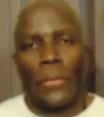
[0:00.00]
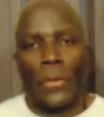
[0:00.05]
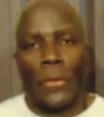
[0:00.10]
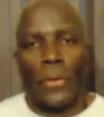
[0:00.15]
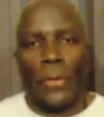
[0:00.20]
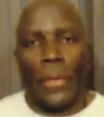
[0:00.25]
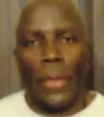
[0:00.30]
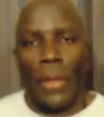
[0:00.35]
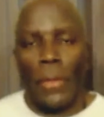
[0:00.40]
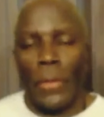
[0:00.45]

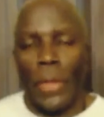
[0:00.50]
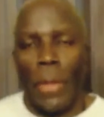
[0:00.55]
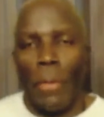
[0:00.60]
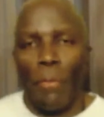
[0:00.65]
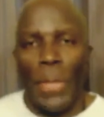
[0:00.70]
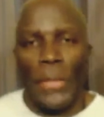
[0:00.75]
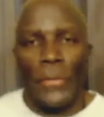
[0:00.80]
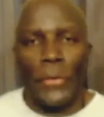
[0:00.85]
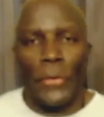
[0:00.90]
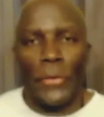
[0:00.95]

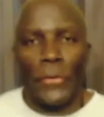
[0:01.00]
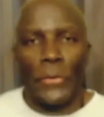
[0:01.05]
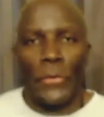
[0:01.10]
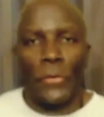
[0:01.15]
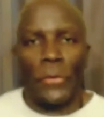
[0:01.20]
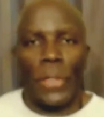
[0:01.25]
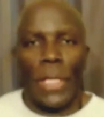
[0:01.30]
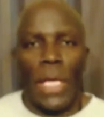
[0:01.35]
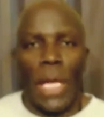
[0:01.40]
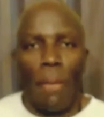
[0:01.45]
the
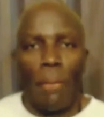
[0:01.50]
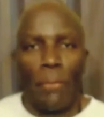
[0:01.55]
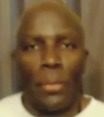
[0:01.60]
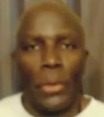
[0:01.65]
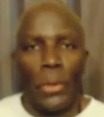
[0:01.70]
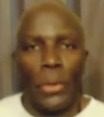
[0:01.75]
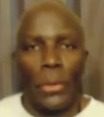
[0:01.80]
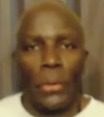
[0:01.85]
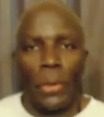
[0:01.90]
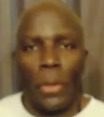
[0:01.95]
messages that I
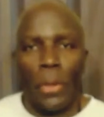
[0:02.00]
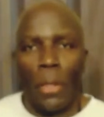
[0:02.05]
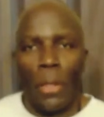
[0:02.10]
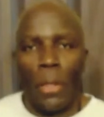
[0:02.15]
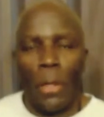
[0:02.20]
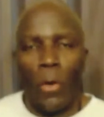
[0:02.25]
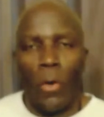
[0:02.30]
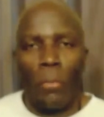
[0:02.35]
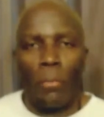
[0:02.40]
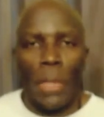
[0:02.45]
have put
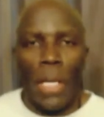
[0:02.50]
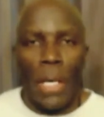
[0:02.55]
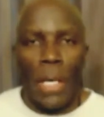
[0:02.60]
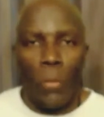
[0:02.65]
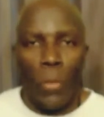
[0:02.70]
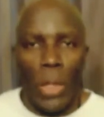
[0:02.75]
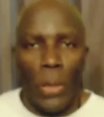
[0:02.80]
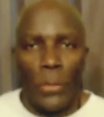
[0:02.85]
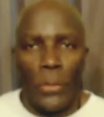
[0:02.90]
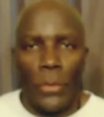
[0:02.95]
on
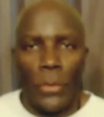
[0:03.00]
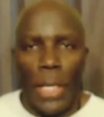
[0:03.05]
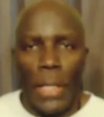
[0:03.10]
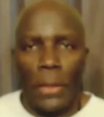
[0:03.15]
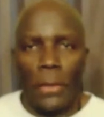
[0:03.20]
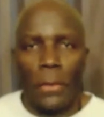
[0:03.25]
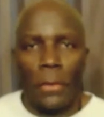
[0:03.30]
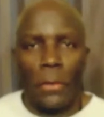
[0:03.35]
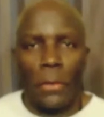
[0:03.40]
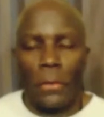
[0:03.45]
my
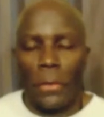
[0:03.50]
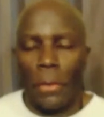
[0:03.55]
website,